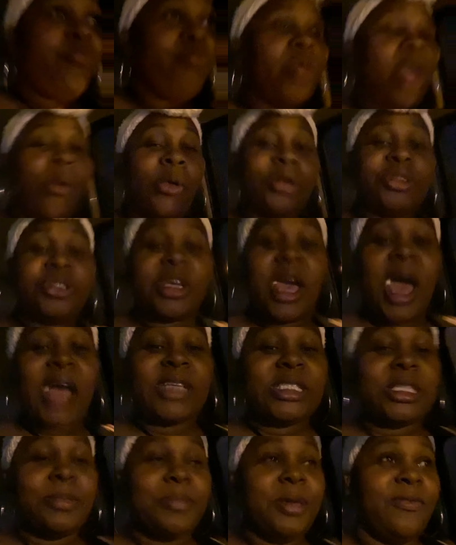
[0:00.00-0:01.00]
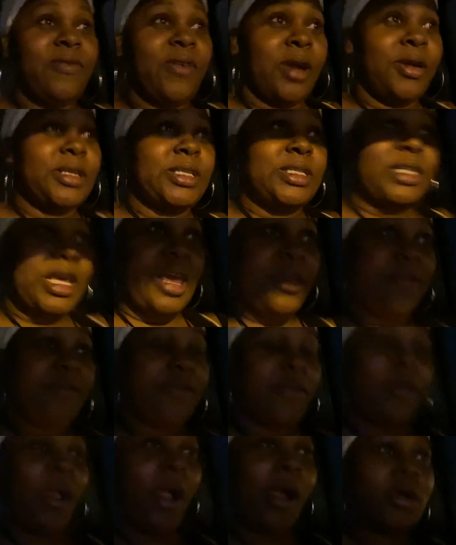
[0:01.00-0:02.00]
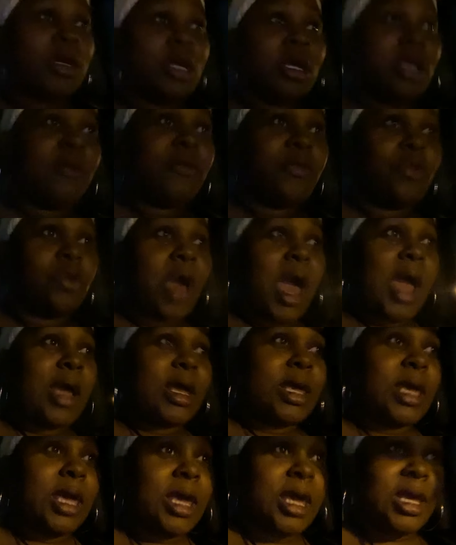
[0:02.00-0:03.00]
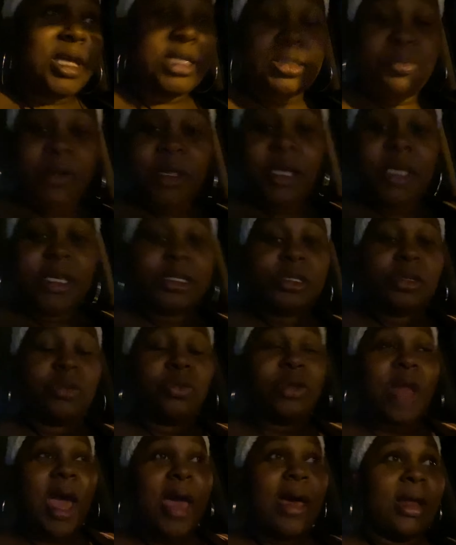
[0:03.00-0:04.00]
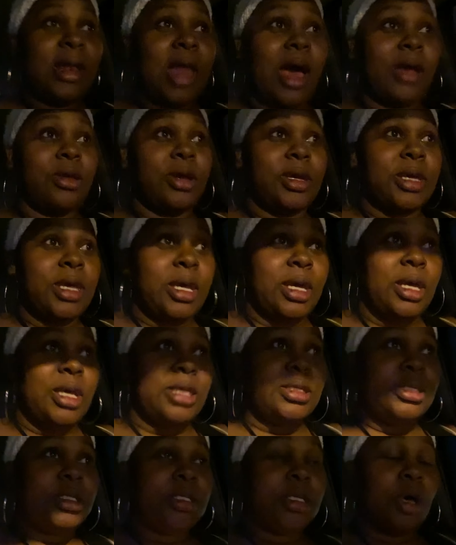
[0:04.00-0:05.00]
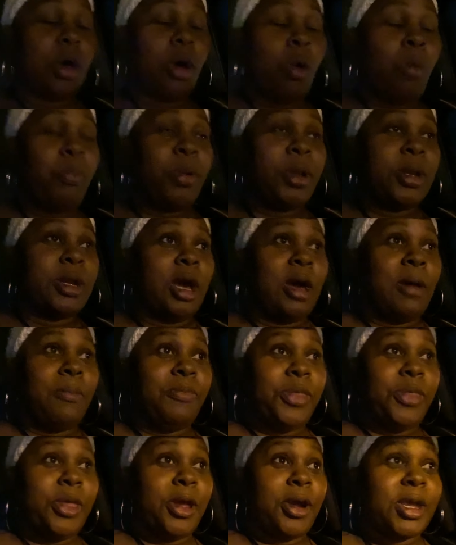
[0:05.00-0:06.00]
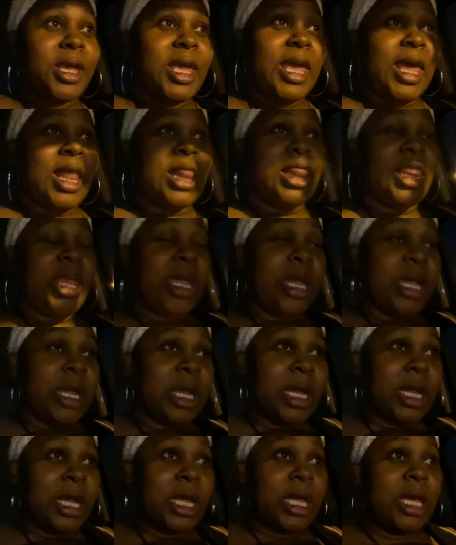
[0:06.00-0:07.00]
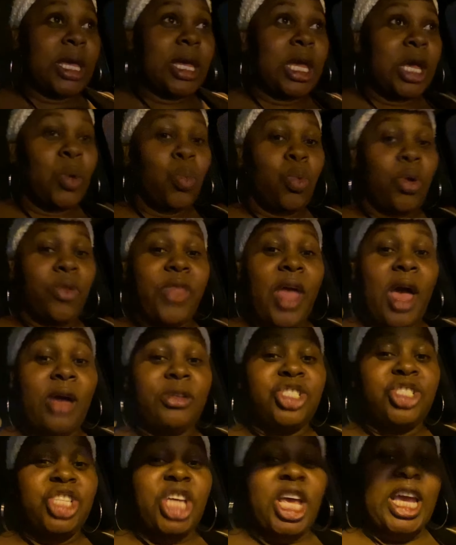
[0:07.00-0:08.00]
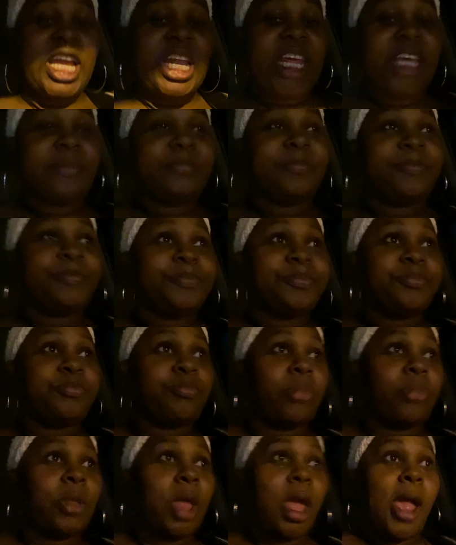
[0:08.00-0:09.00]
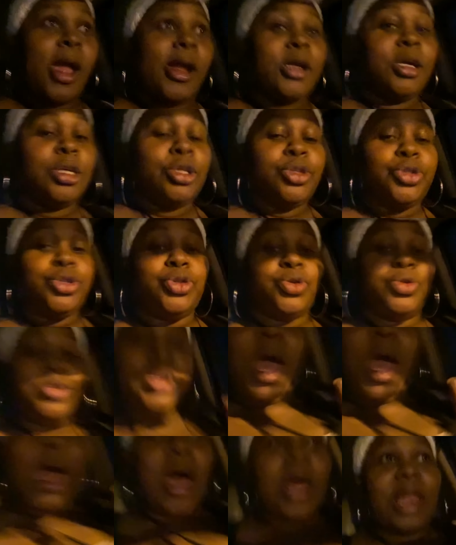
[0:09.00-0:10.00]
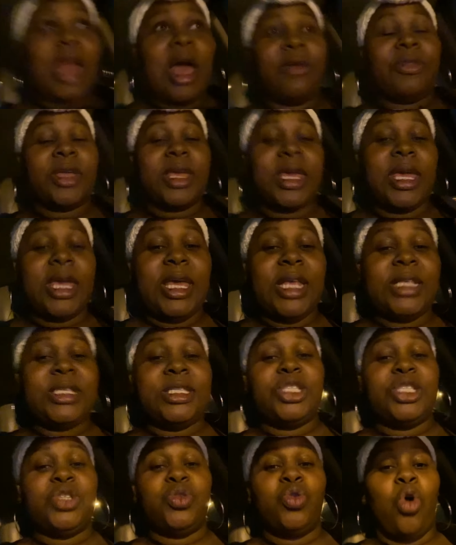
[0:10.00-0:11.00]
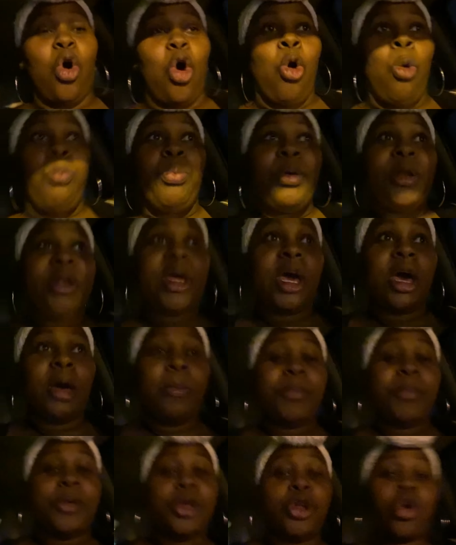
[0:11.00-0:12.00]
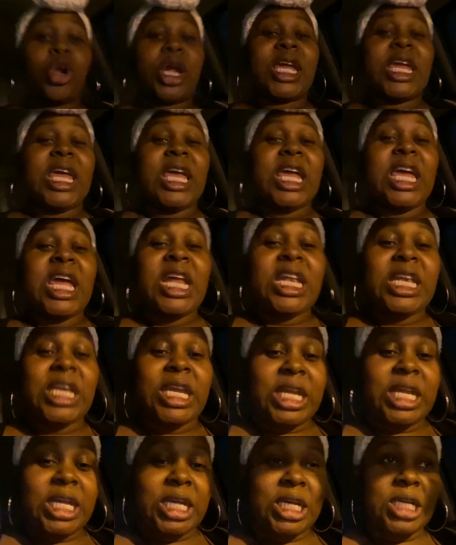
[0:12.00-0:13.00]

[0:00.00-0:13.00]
I want you guys to be very safe. If you got kids, please do not allow your kids to open up their candy without checking it do not allow the kids to open up your candy